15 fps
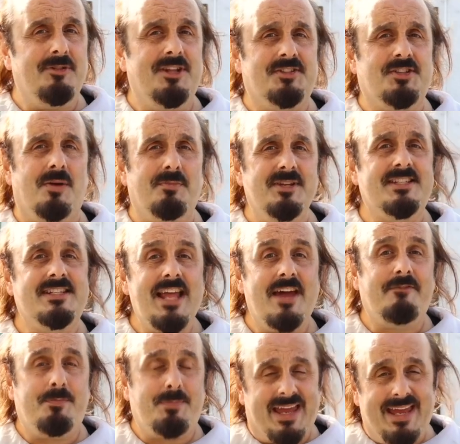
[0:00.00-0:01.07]
that Thomas
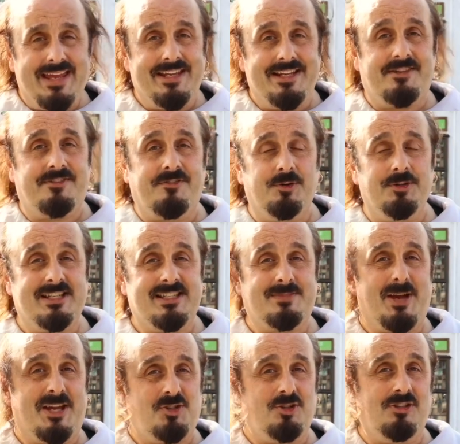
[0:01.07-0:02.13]
never paid for this
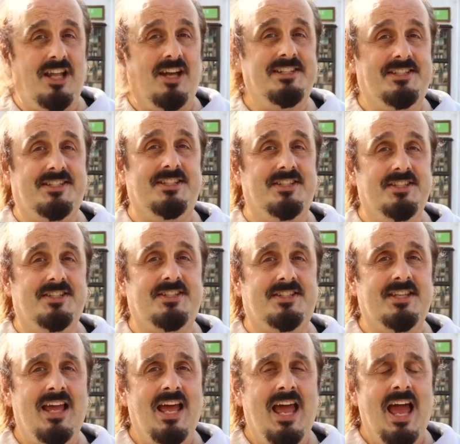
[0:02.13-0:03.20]
special license,